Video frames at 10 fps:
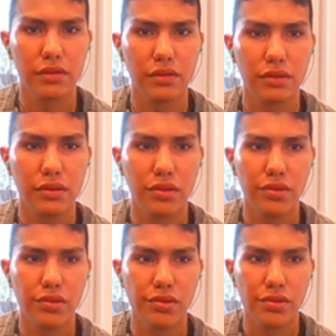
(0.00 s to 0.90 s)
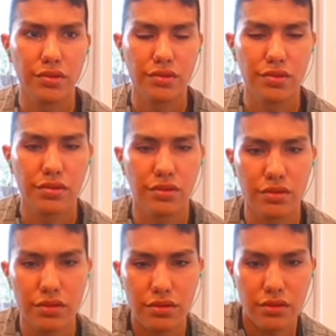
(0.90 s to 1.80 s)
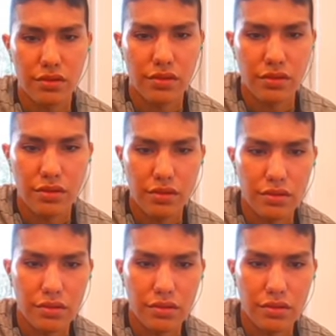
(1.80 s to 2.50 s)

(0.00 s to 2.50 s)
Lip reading: No one is speaking in this clip.